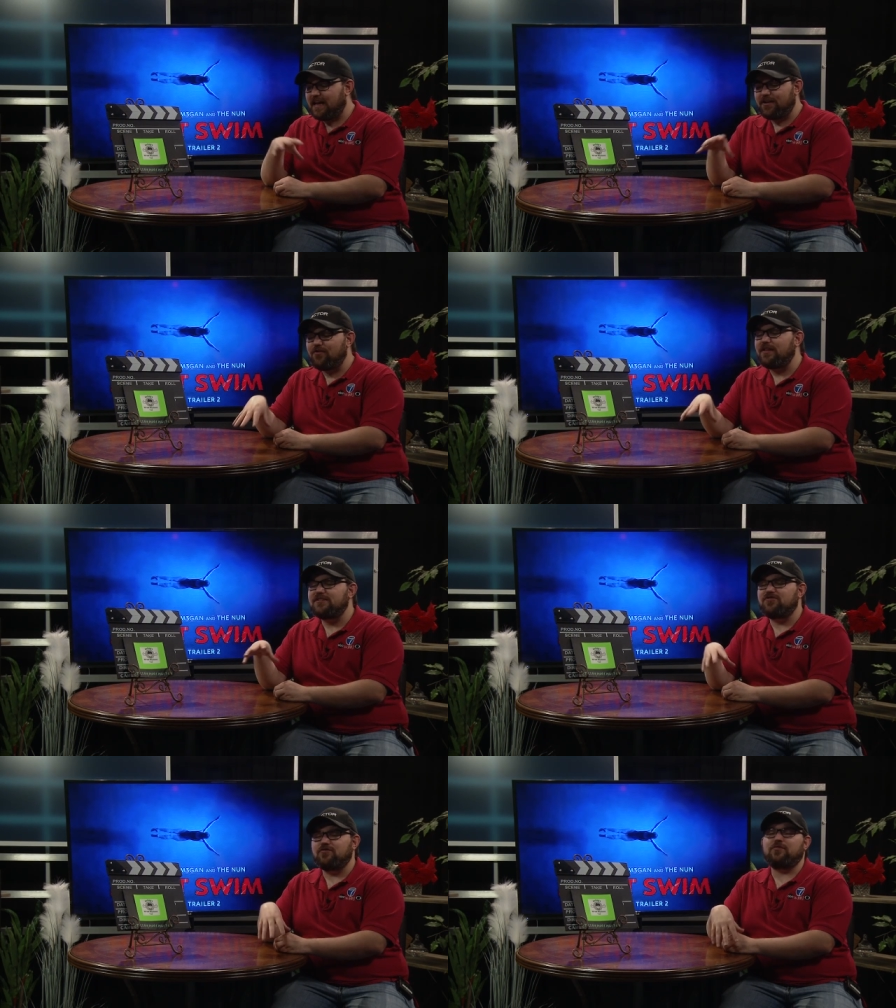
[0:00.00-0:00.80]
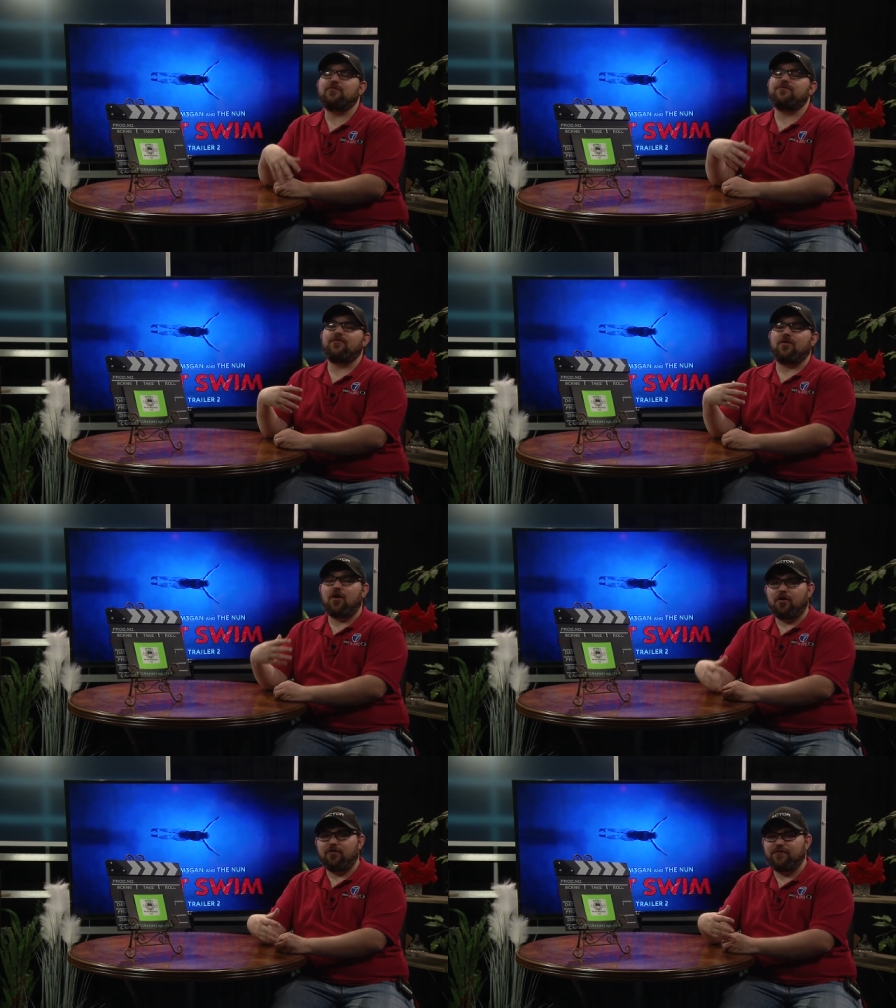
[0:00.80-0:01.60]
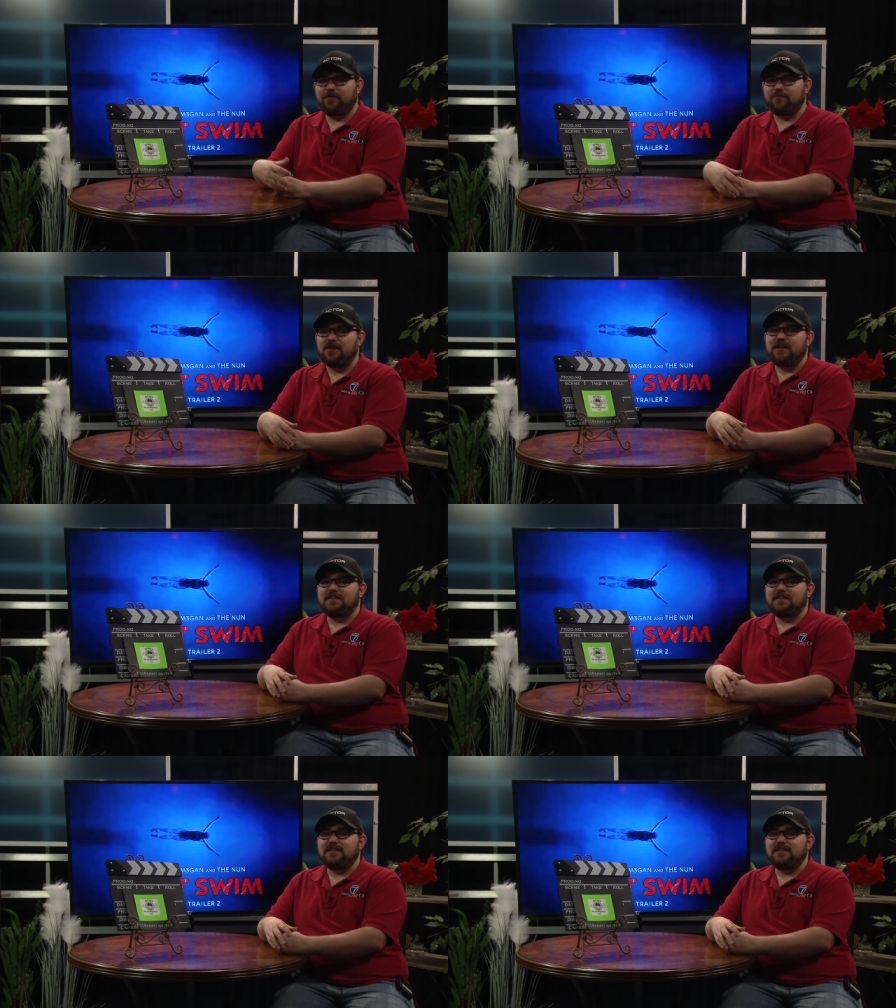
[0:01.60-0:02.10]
And I know that's normal for a horror film